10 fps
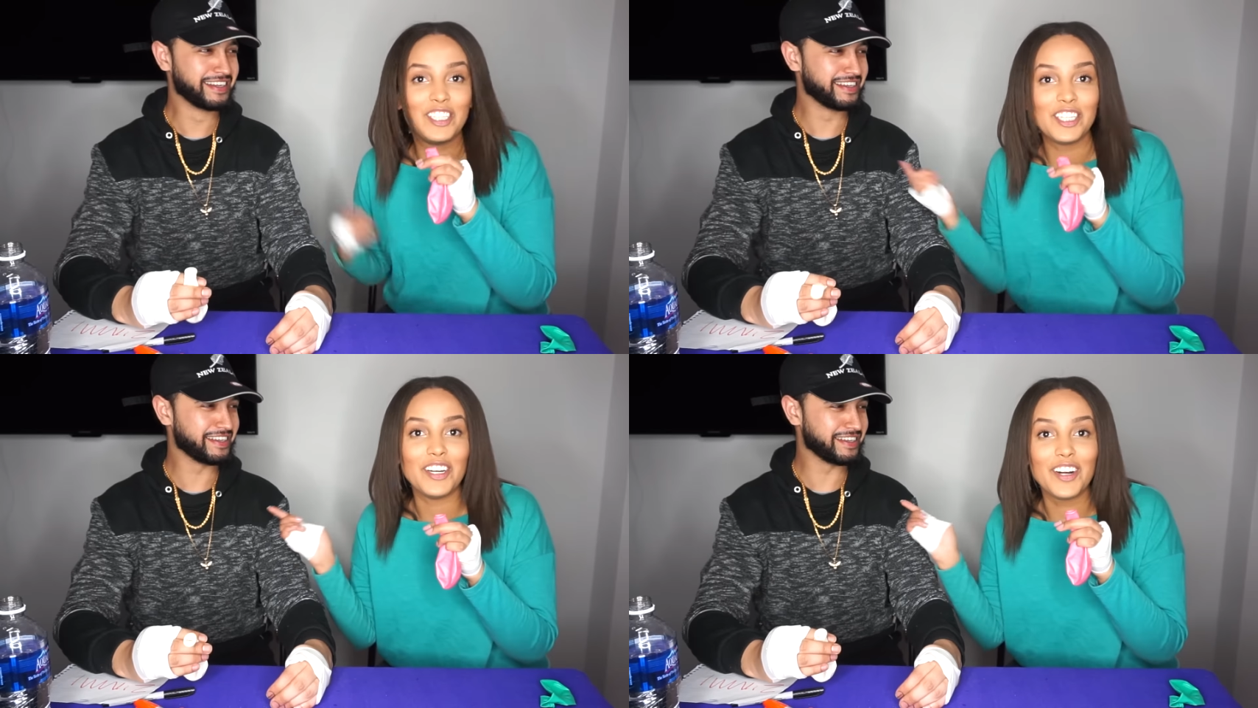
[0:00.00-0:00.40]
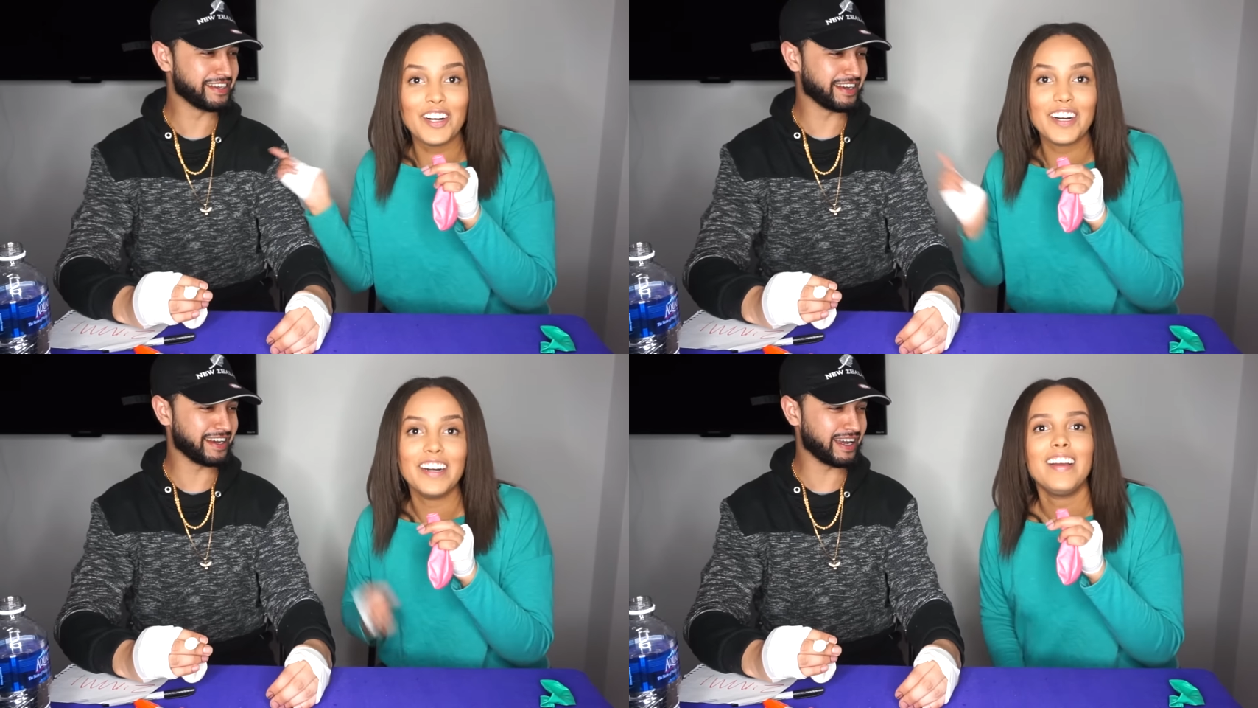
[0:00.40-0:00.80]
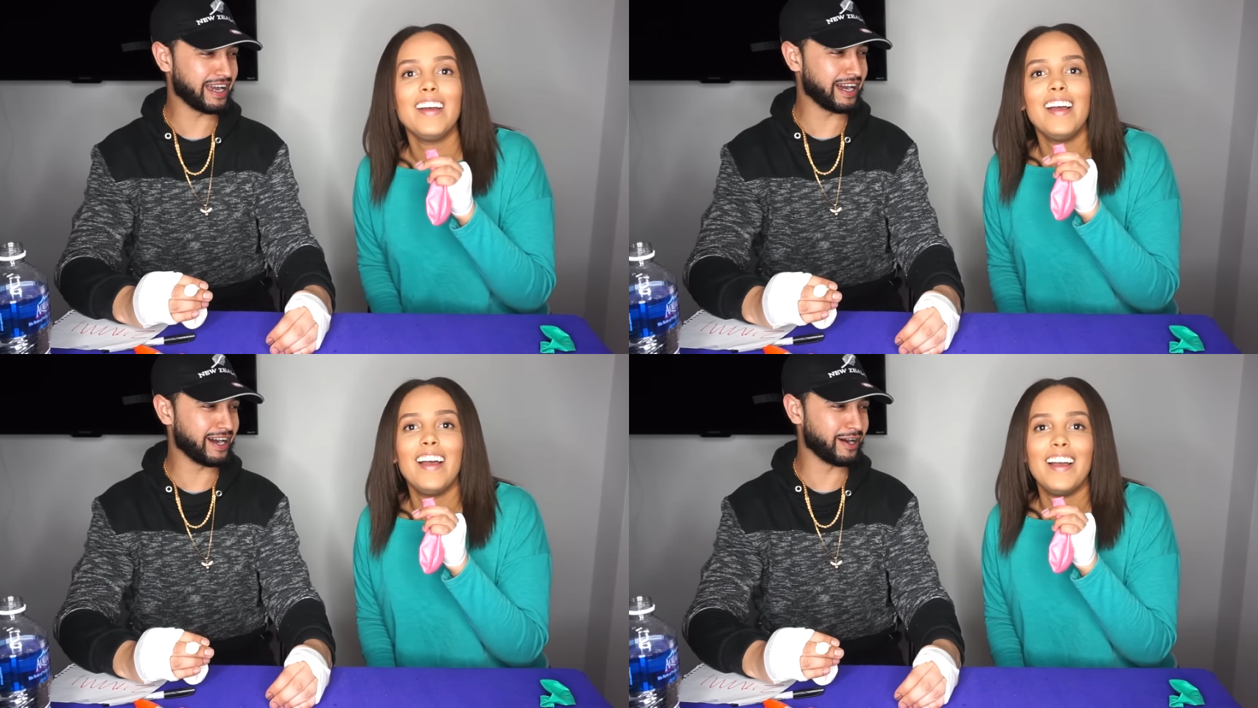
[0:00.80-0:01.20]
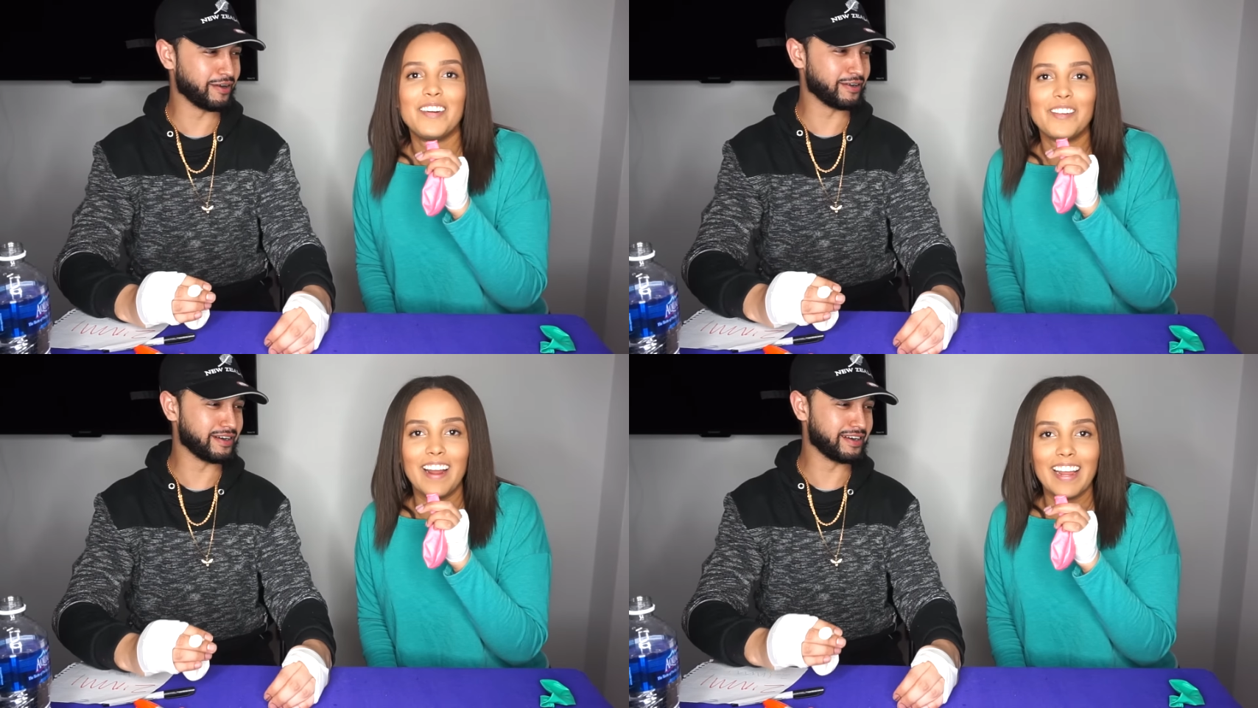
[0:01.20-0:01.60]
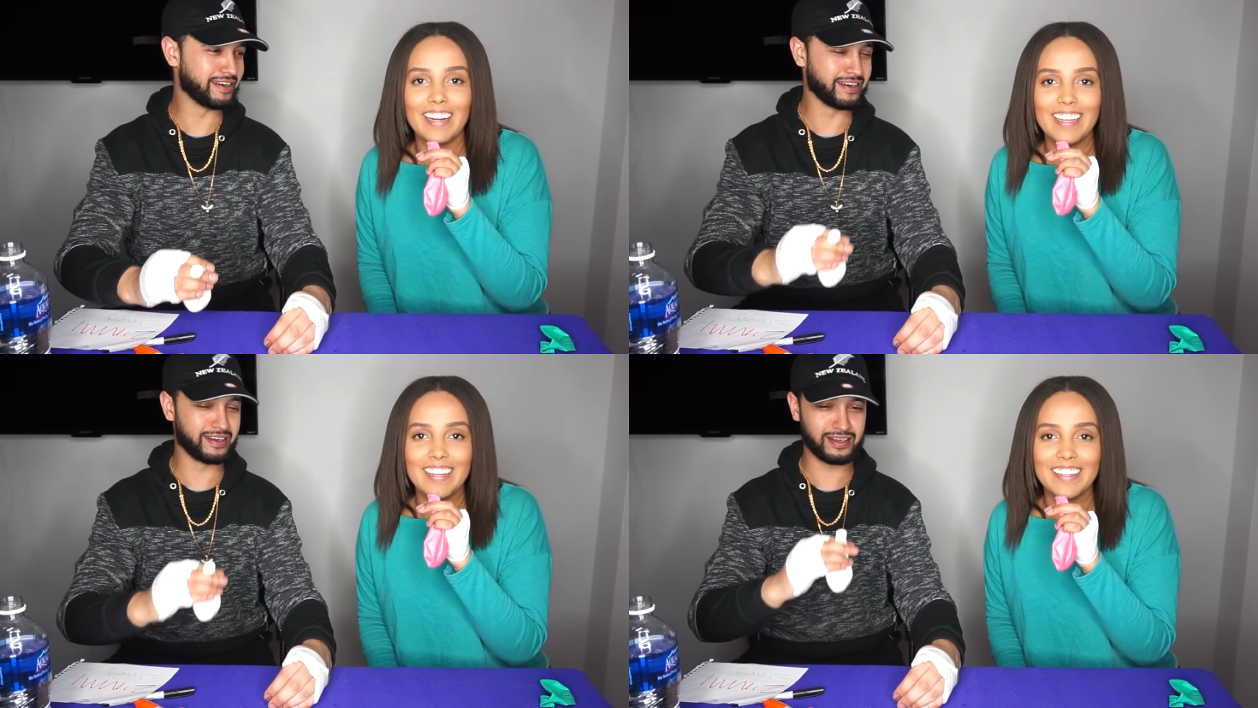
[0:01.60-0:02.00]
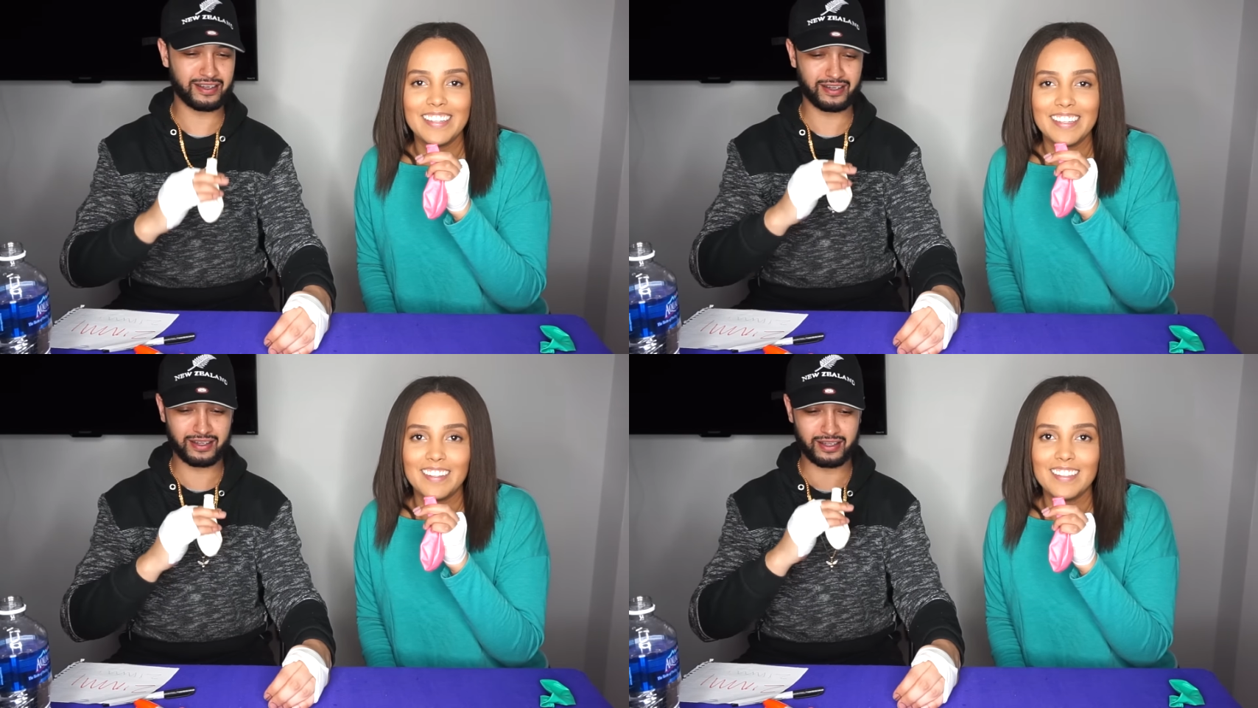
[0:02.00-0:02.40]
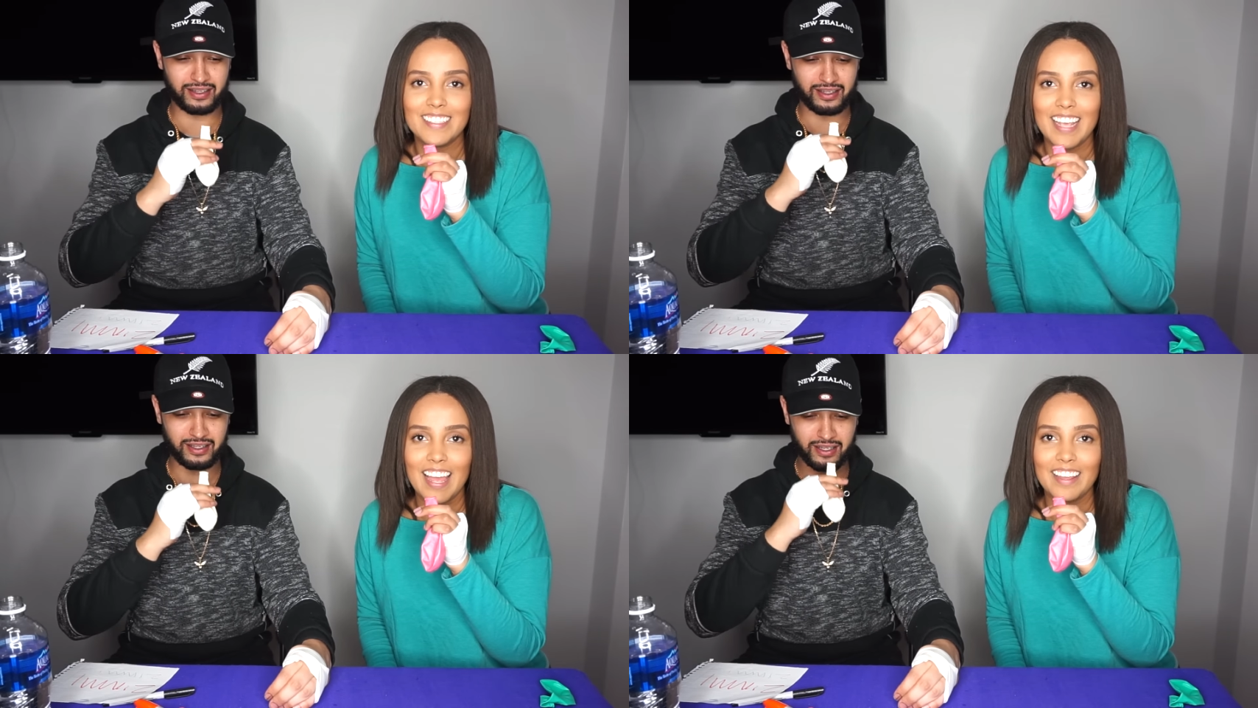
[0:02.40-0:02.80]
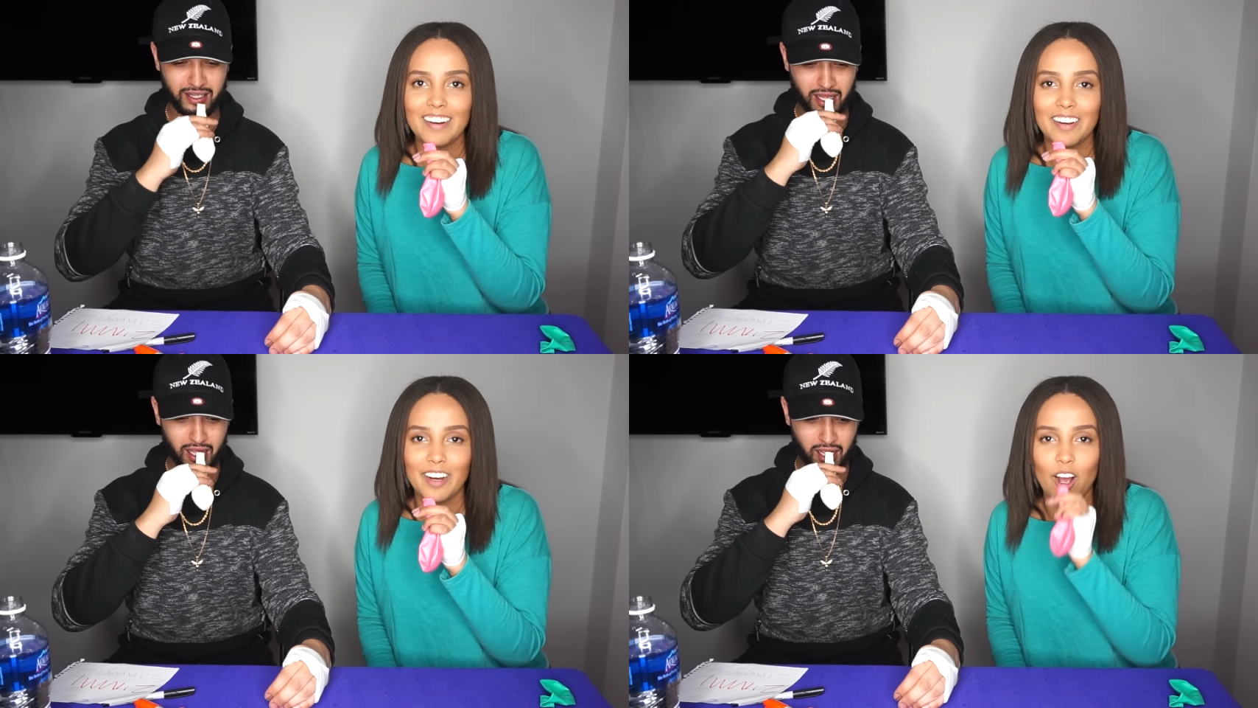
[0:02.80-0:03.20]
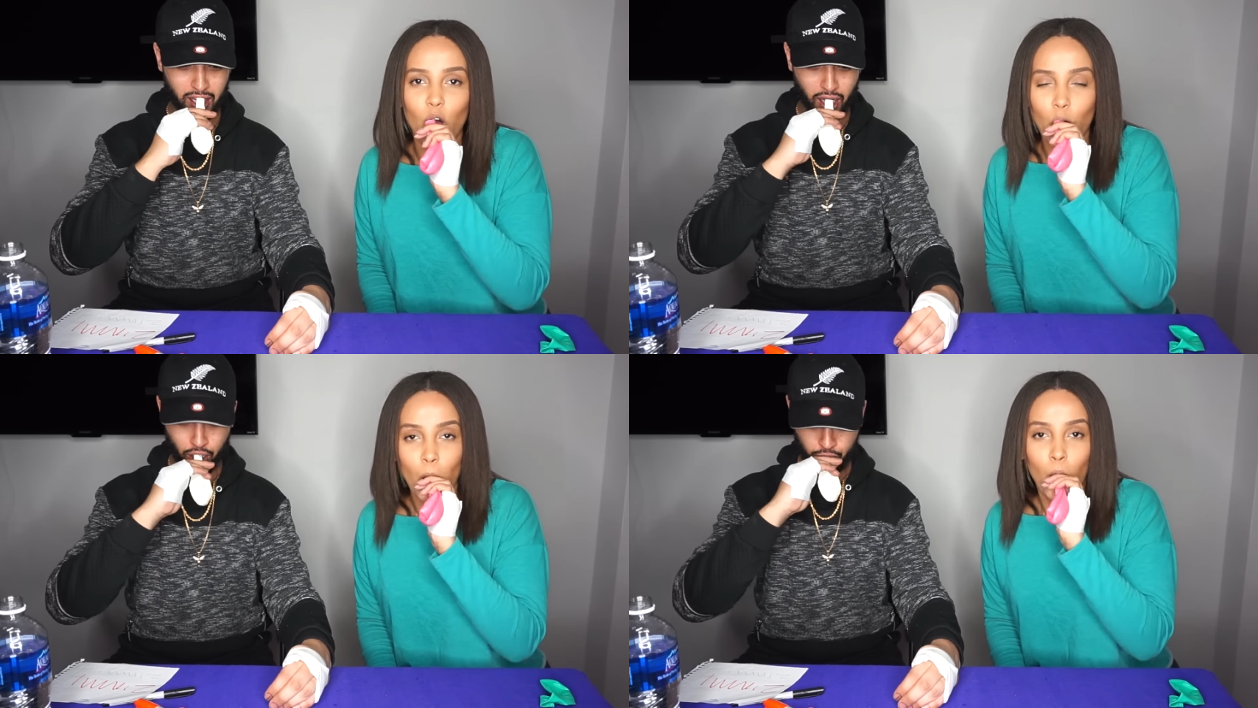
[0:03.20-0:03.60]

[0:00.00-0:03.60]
Speaker 1: cheater. How? Ready? Set? Go.